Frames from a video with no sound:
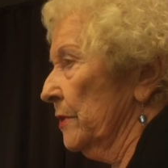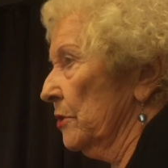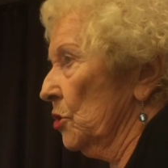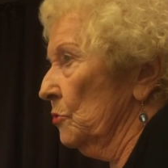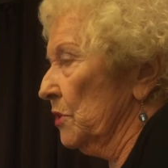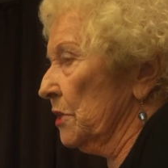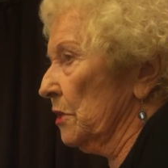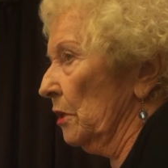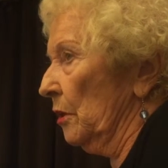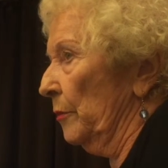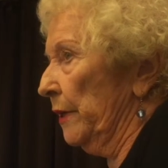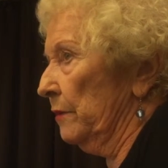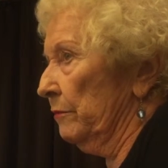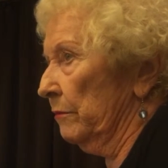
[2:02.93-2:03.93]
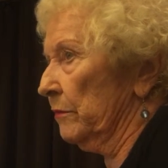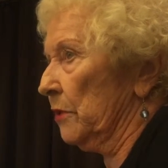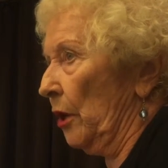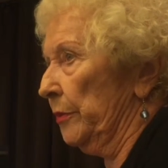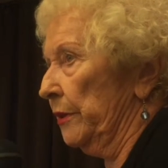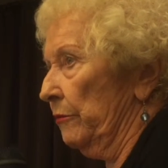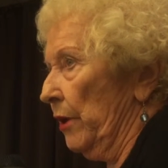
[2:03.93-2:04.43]
she was still a bit
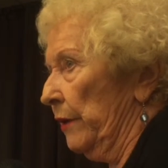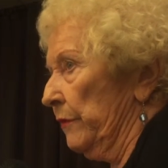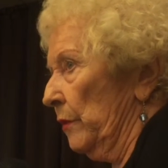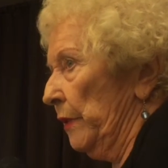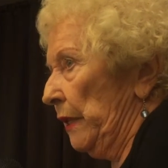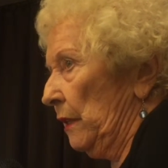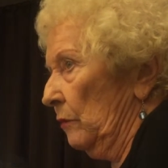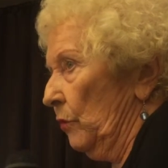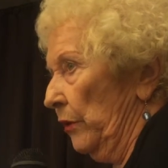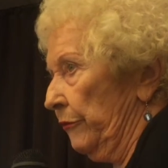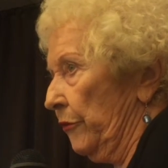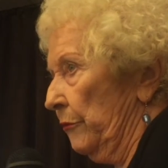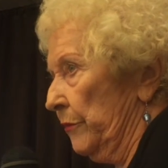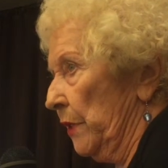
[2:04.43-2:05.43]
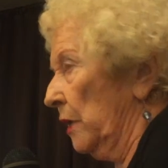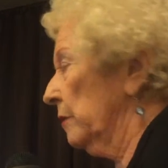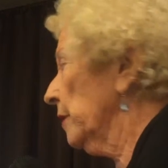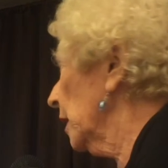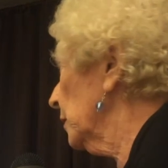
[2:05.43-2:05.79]
tubby around the middle from the